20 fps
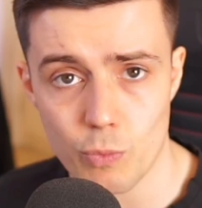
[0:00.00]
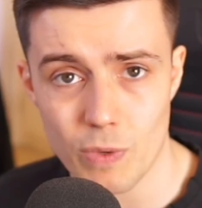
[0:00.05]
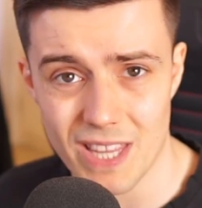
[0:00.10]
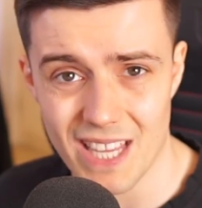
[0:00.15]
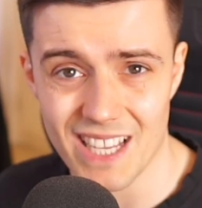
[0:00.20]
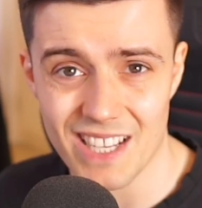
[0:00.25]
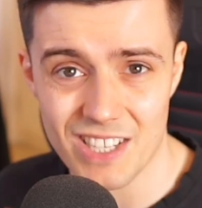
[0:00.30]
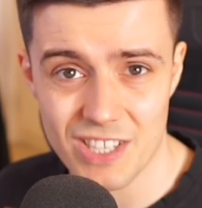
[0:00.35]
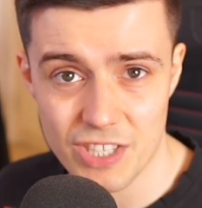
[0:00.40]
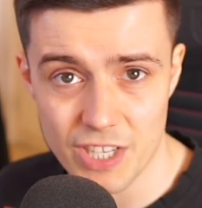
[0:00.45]
with
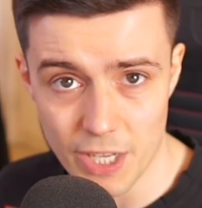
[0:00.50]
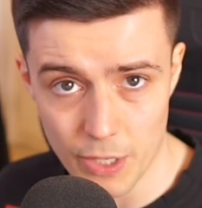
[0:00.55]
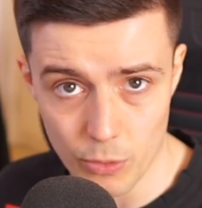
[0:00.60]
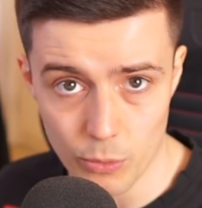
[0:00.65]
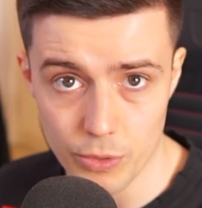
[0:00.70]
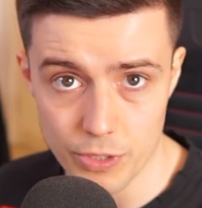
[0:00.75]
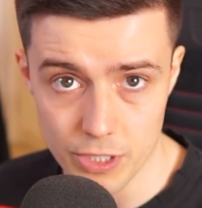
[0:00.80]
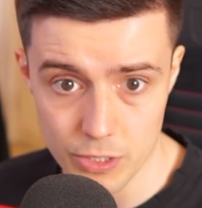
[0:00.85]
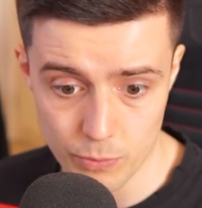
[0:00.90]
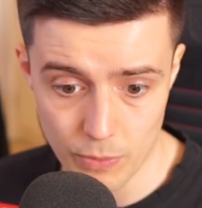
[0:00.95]
a
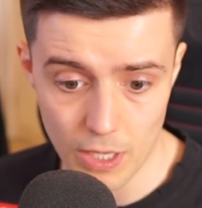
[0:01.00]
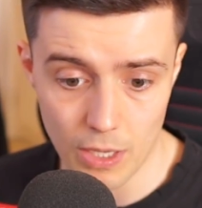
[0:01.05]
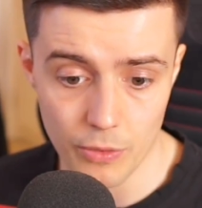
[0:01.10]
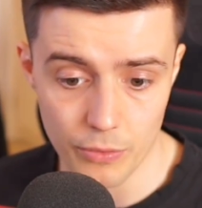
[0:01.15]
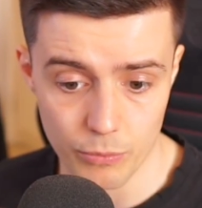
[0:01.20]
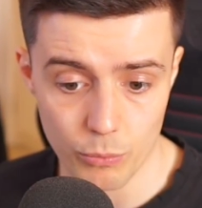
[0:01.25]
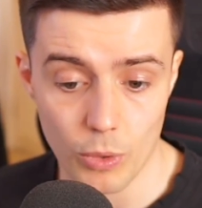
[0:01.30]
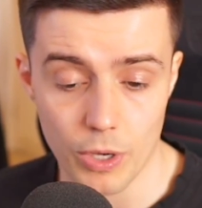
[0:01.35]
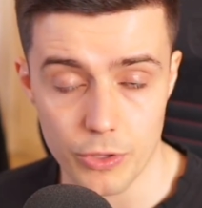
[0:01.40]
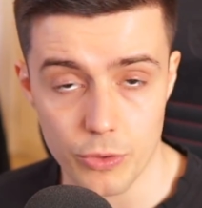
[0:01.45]
shield as well.
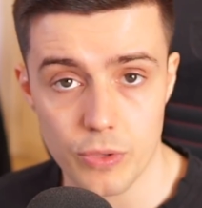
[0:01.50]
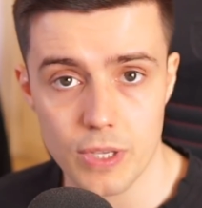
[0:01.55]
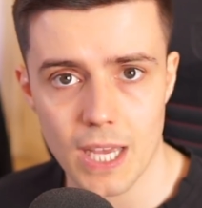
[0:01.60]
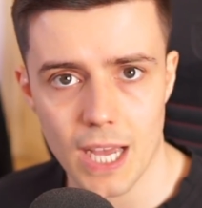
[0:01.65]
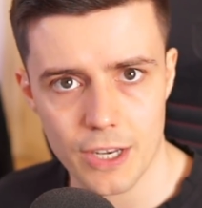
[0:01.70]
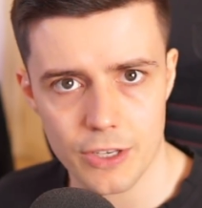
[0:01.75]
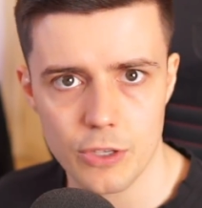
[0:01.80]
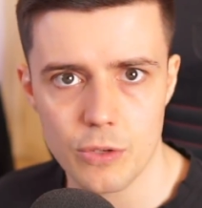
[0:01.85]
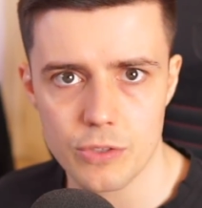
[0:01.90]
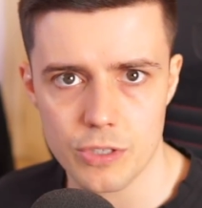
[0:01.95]
While you
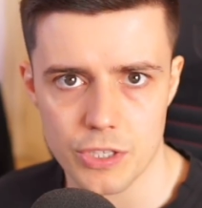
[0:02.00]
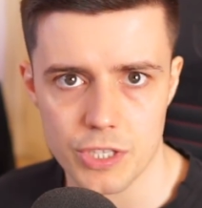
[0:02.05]
can use a